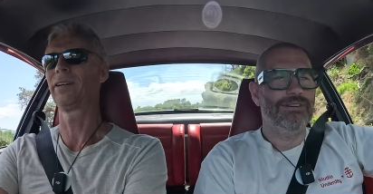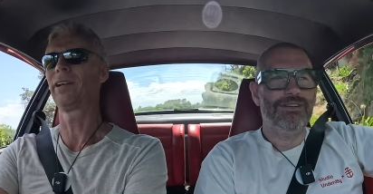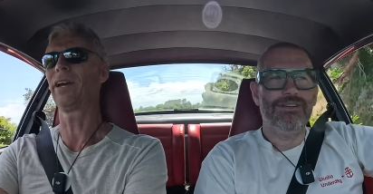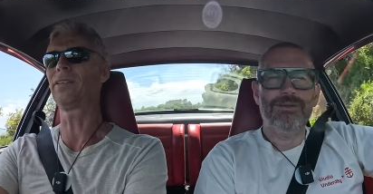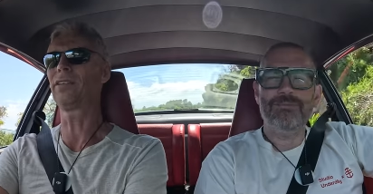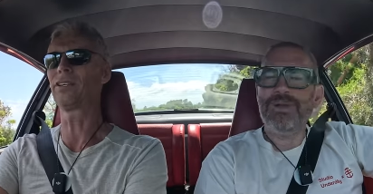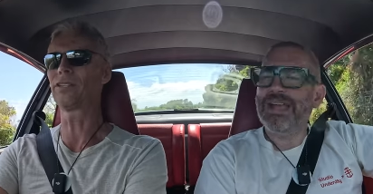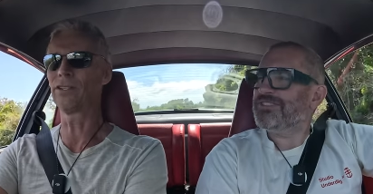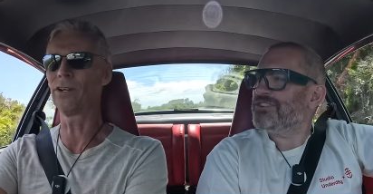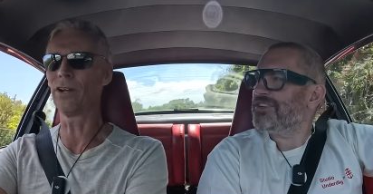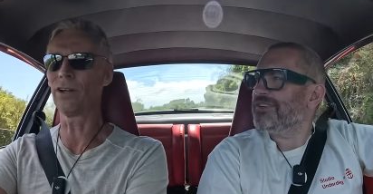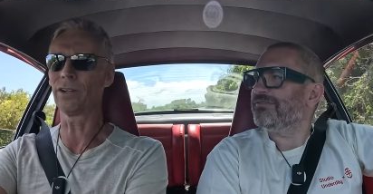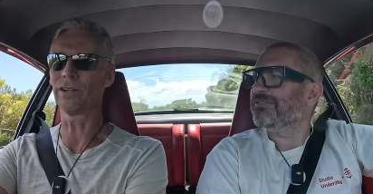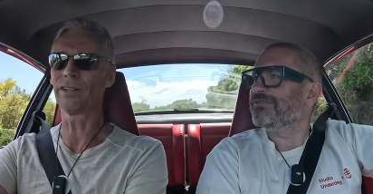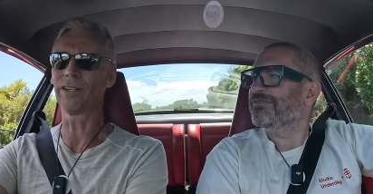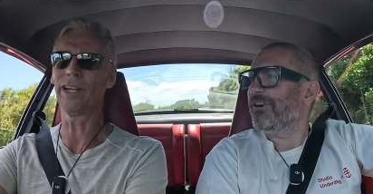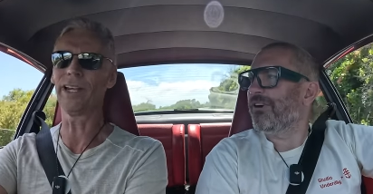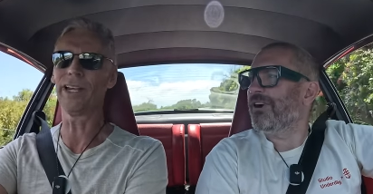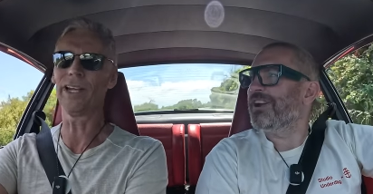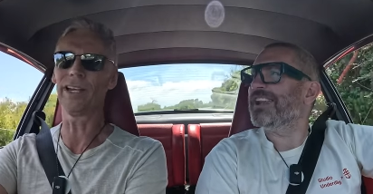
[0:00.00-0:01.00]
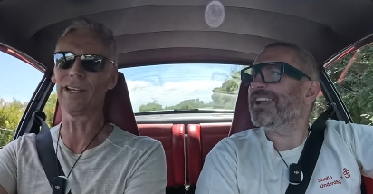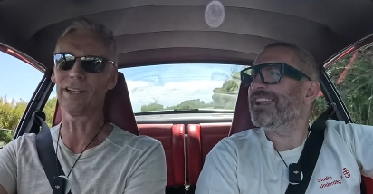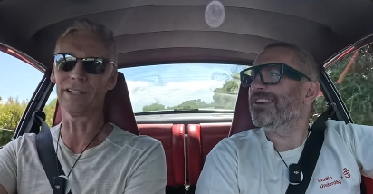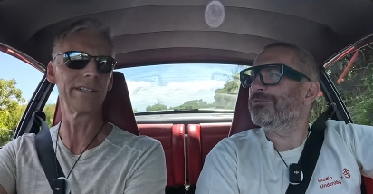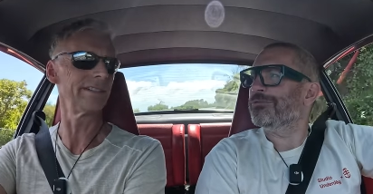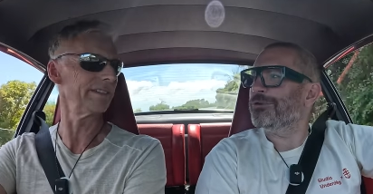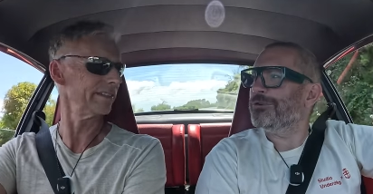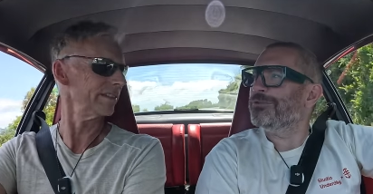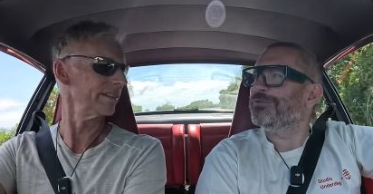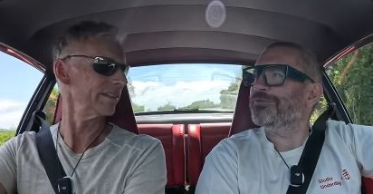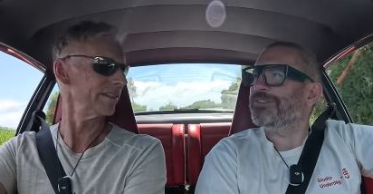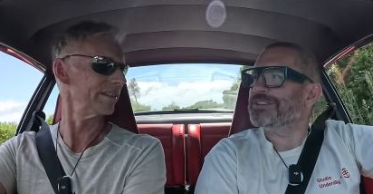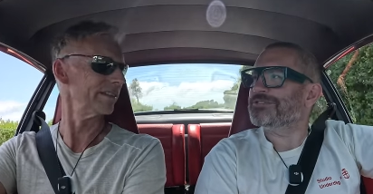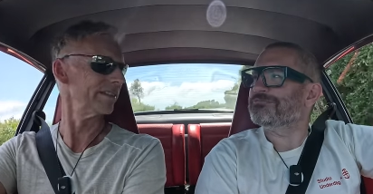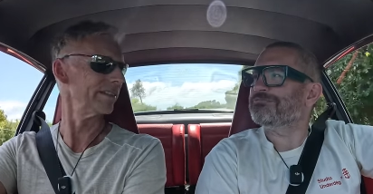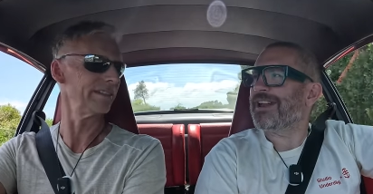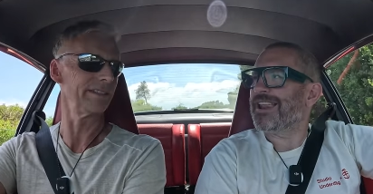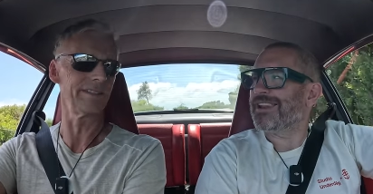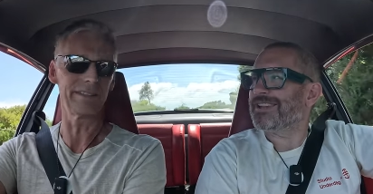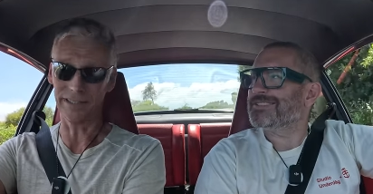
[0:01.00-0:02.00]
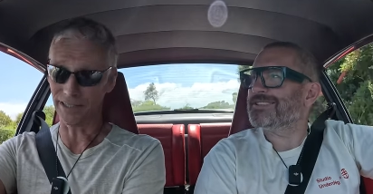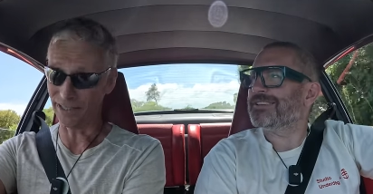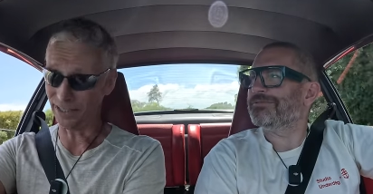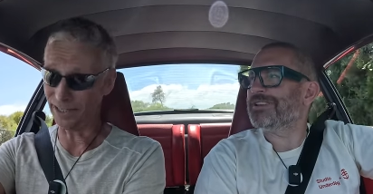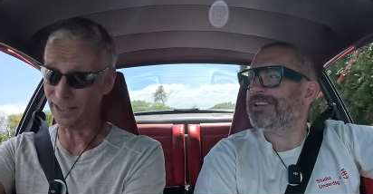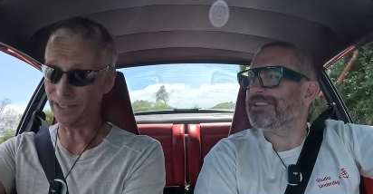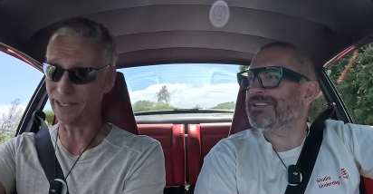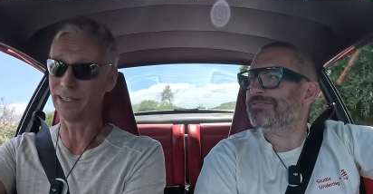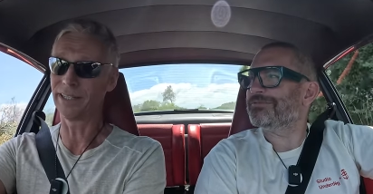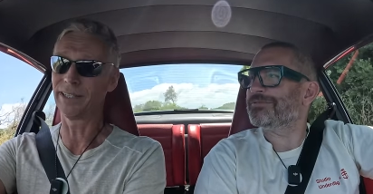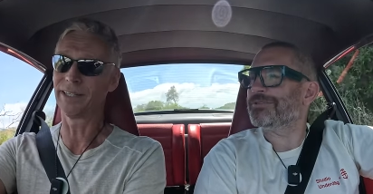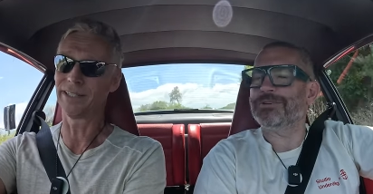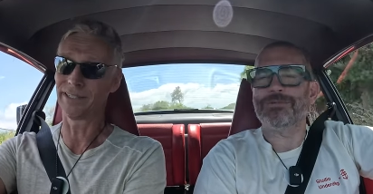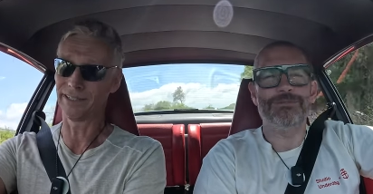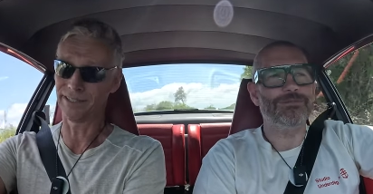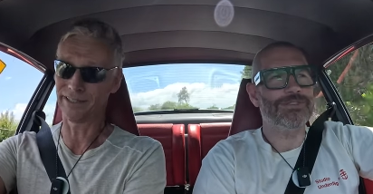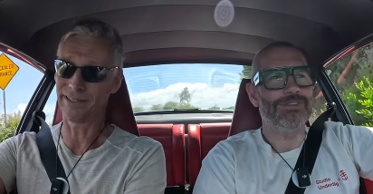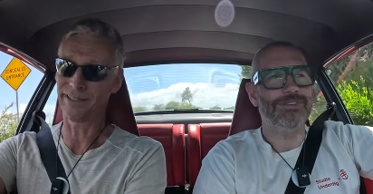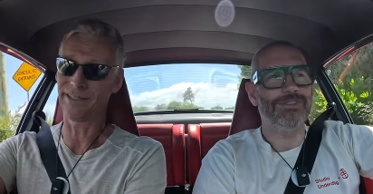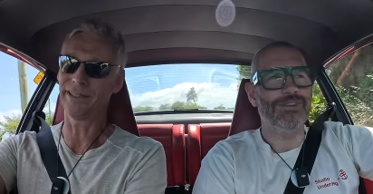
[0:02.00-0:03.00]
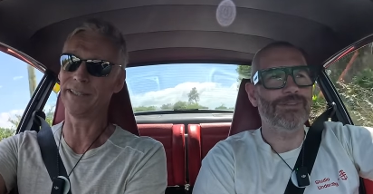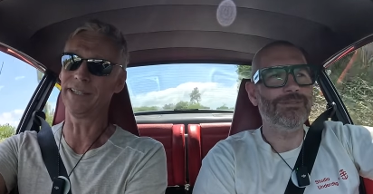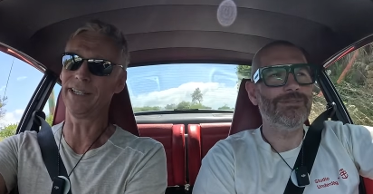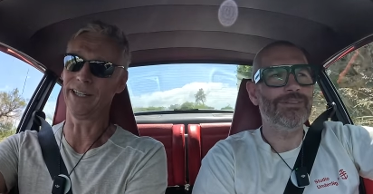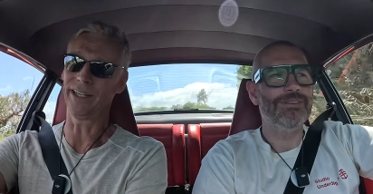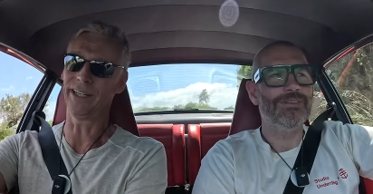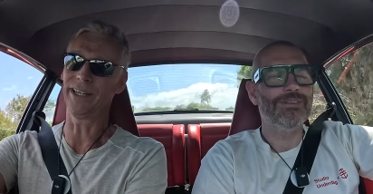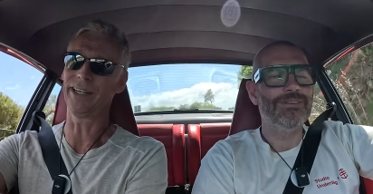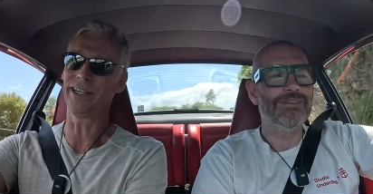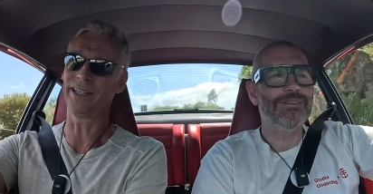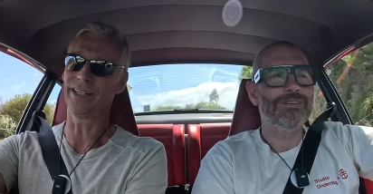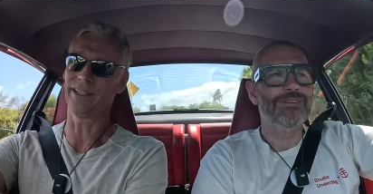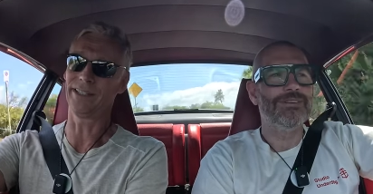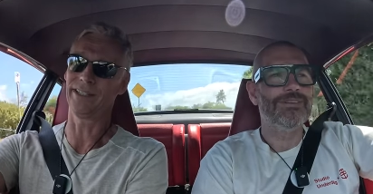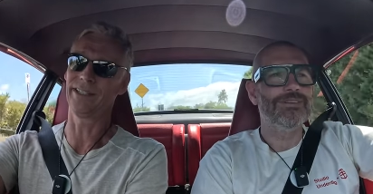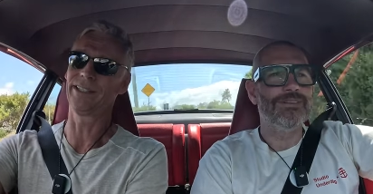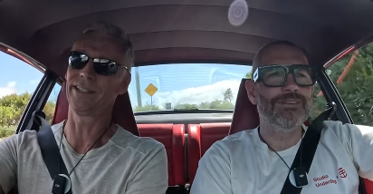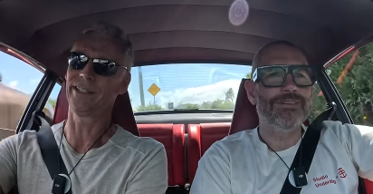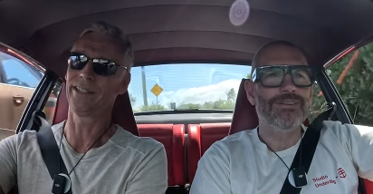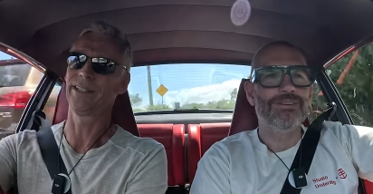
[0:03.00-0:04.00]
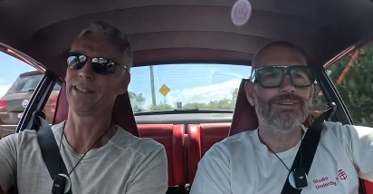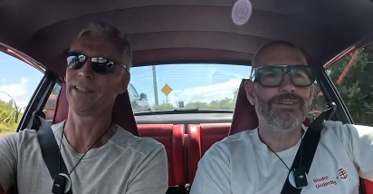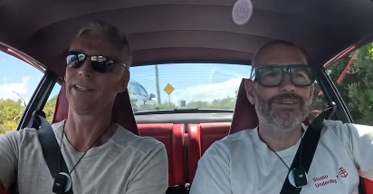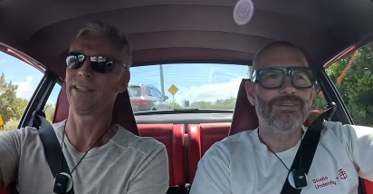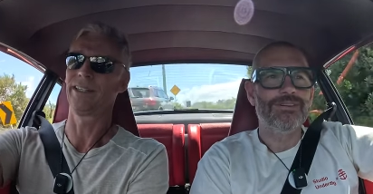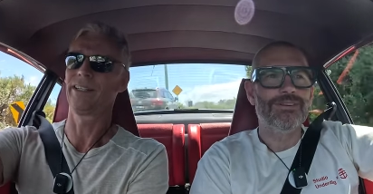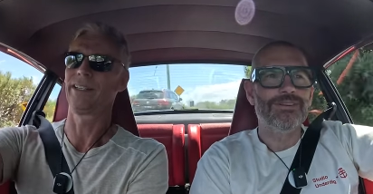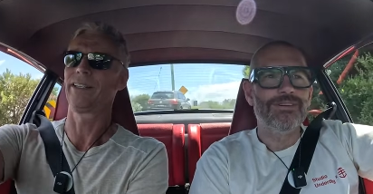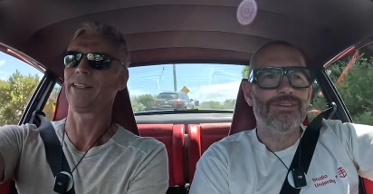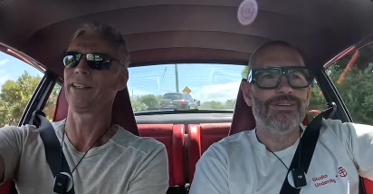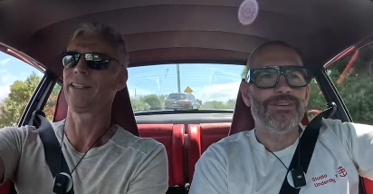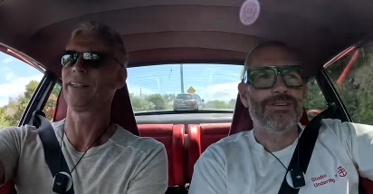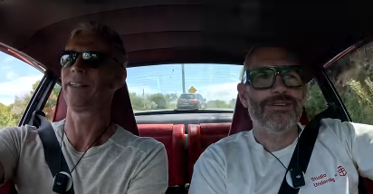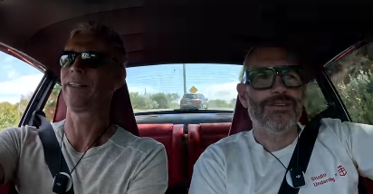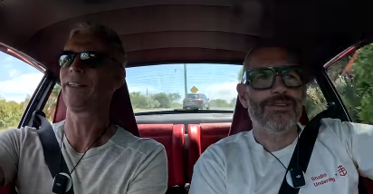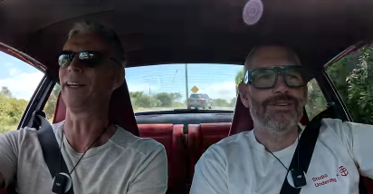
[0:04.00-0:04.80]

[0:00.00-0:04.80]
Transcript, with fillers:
Speaker 1: And Imagine not, finding yeah, a roof is relatively yeah, difficult to do. Yeah,